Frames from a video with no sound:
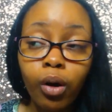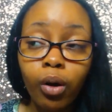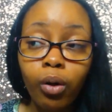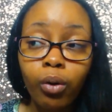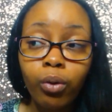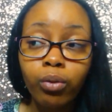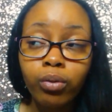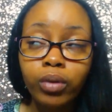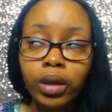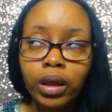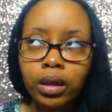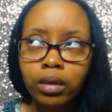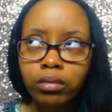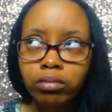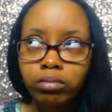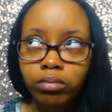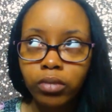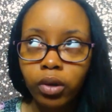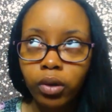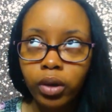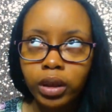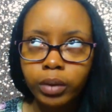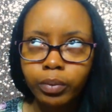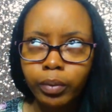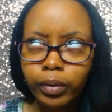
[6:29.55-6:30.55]
own
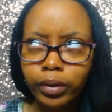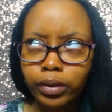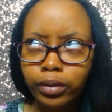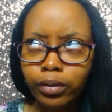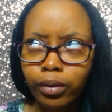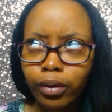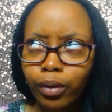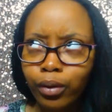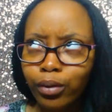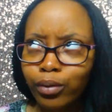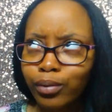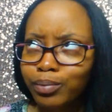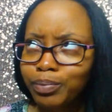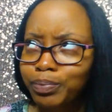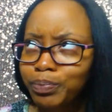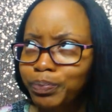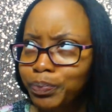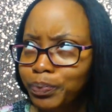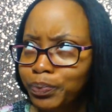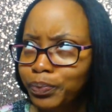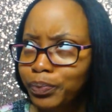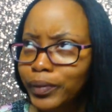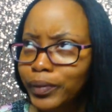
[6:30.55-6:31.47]
on his personal own